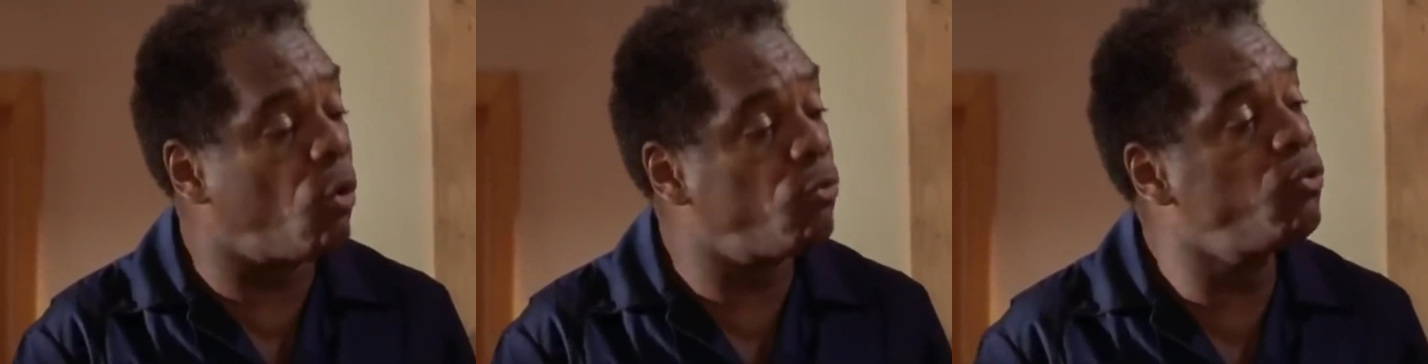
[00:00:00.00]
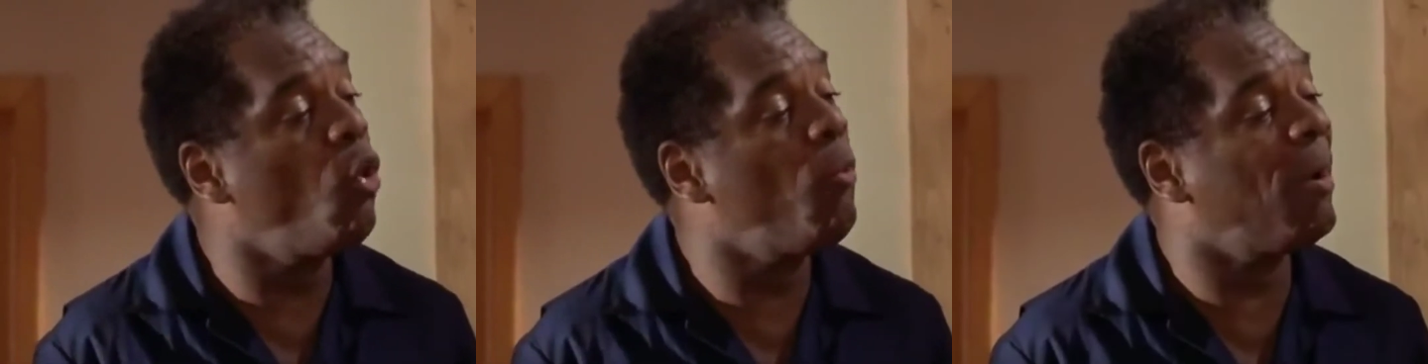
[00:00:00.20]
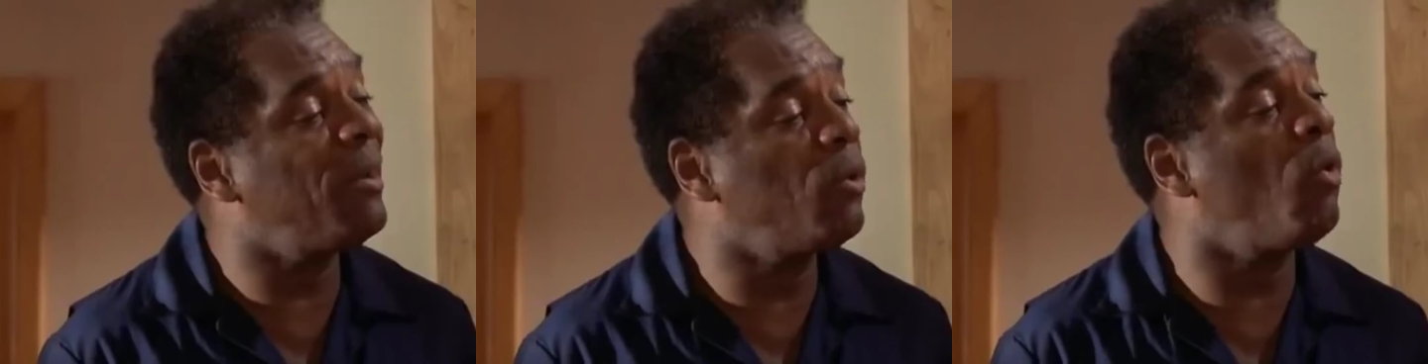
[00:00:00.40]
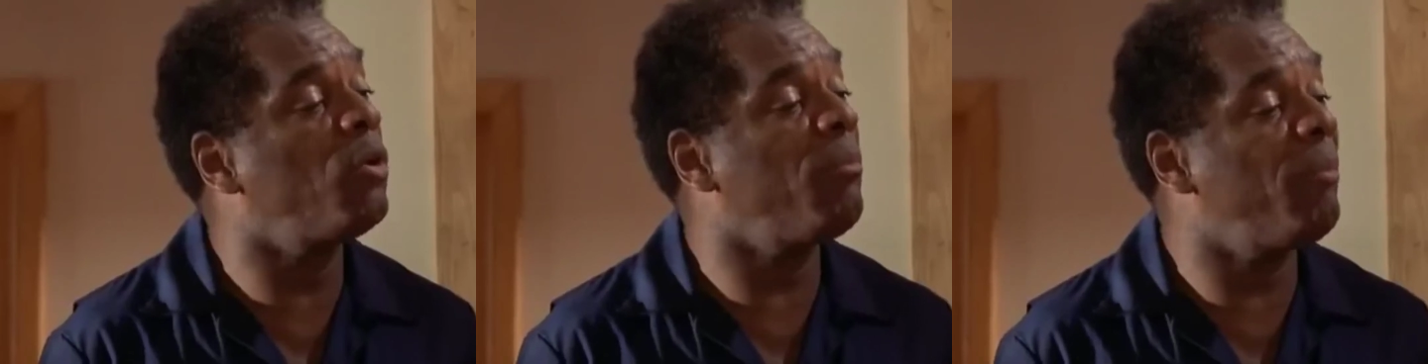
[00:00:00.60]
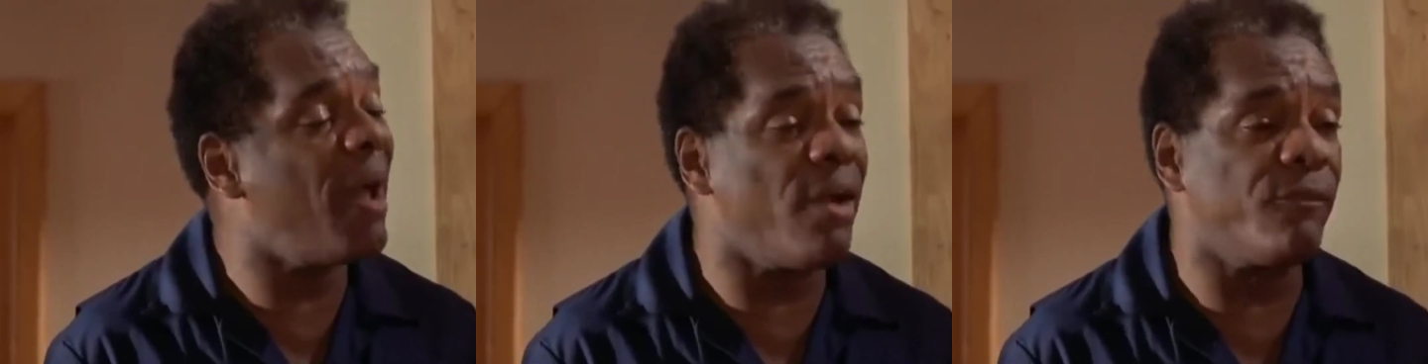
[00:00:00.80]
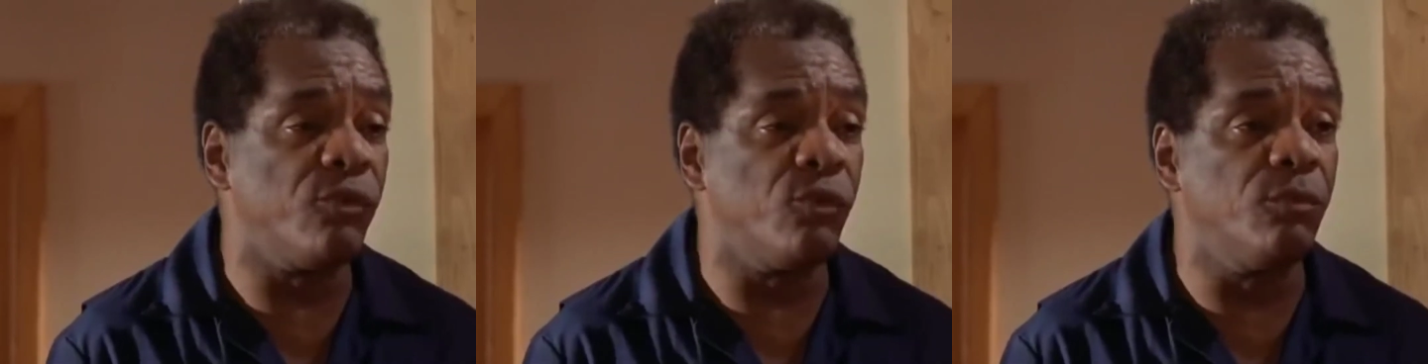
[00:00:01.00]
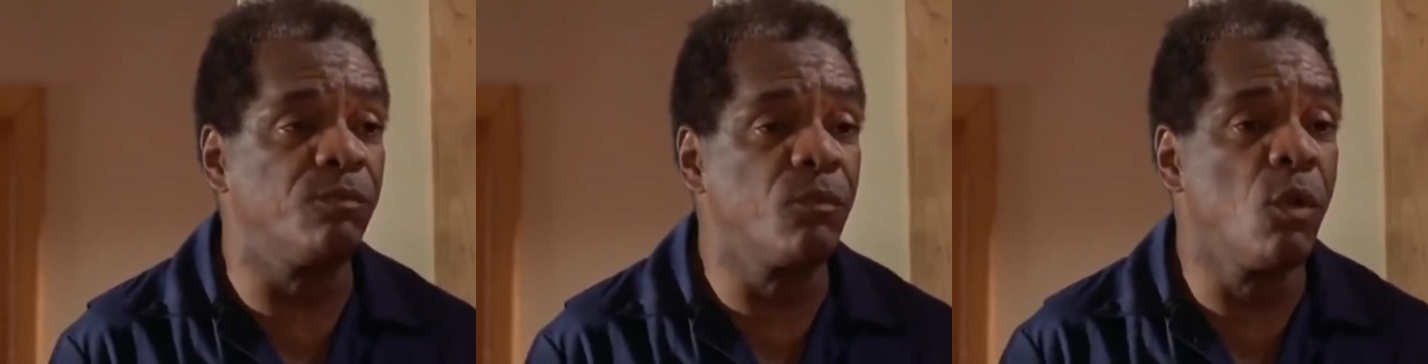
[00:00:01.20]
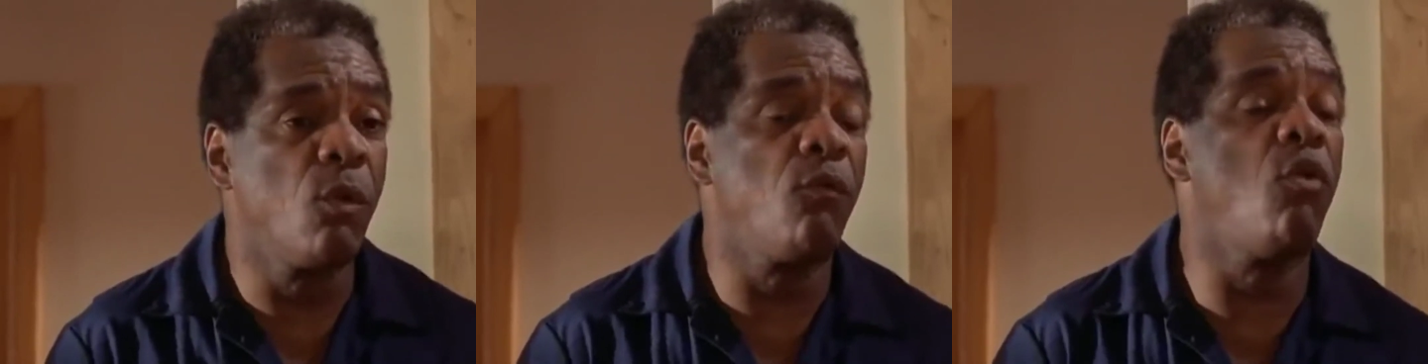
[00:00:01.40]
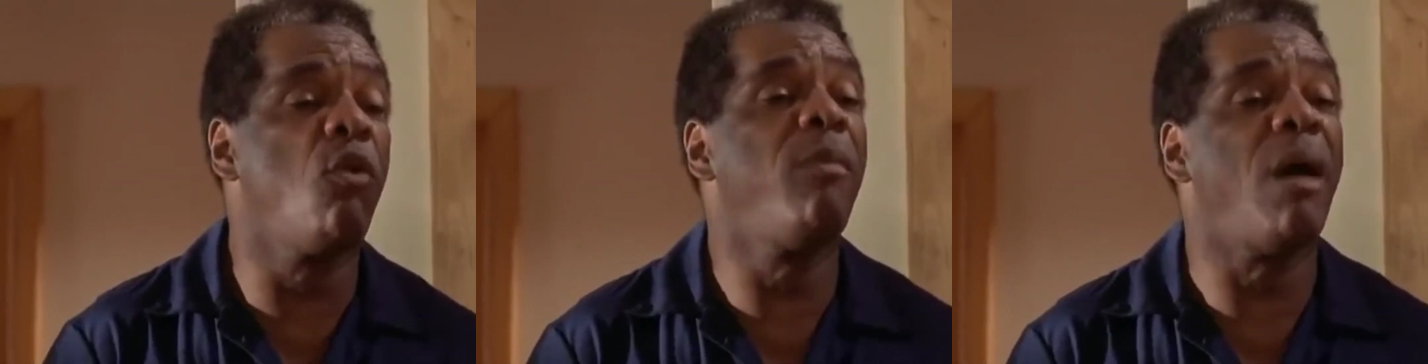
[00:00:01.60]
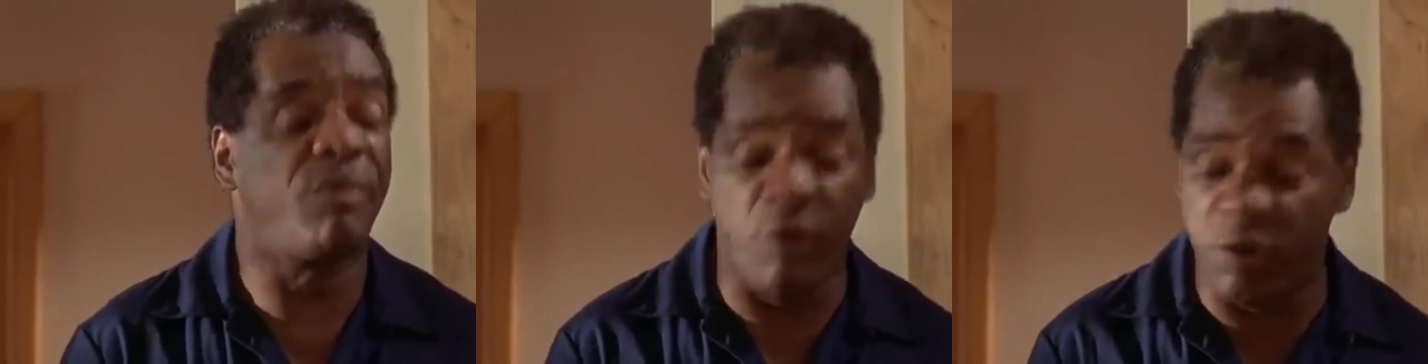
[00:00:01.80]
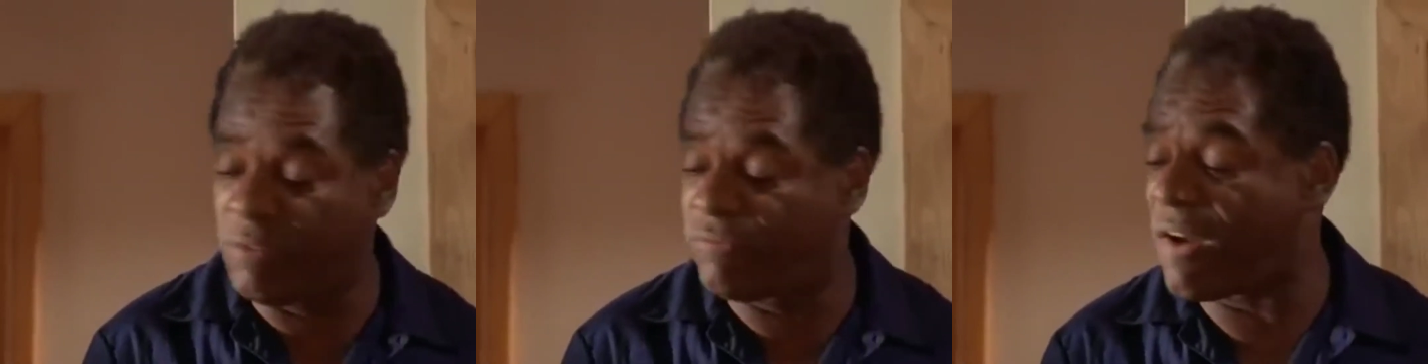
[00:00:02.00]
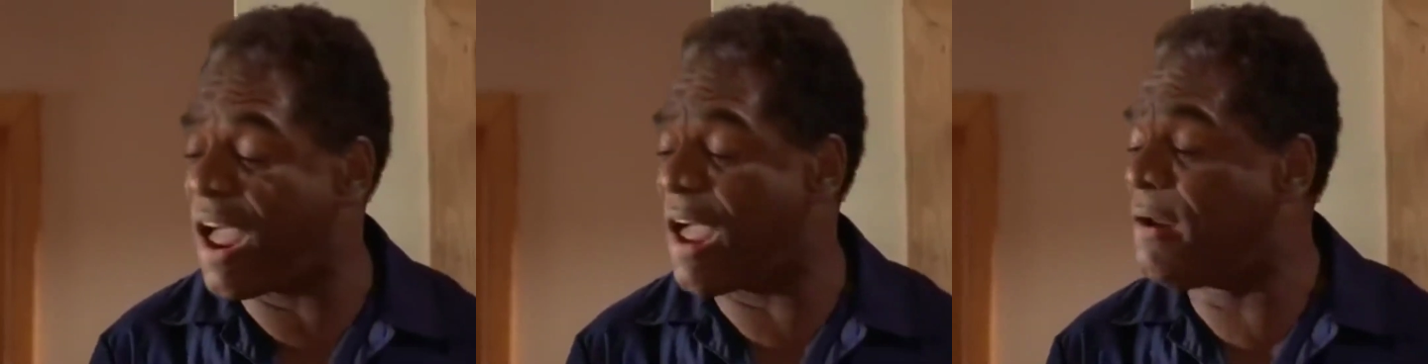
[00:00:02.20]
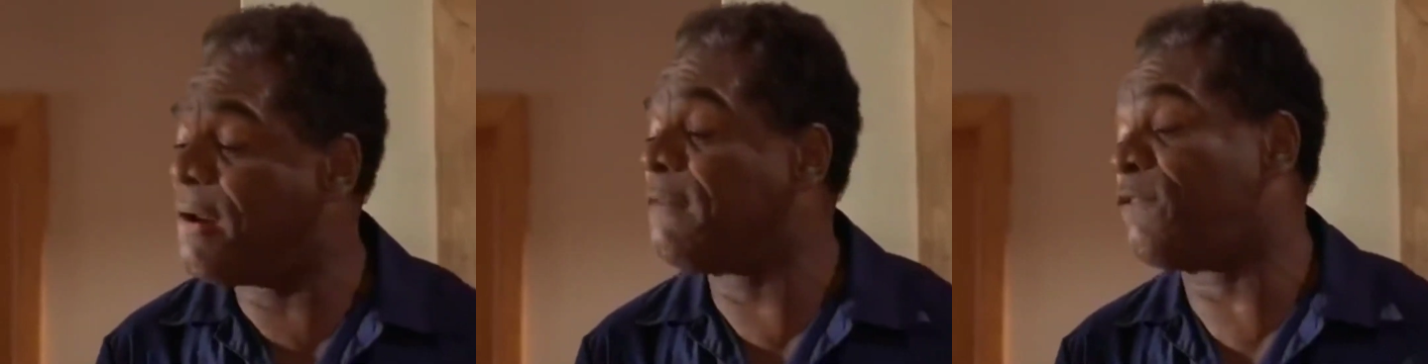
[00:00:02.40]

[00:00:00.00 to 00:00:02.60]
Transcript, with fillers: nobody go in the bathroom for about 35,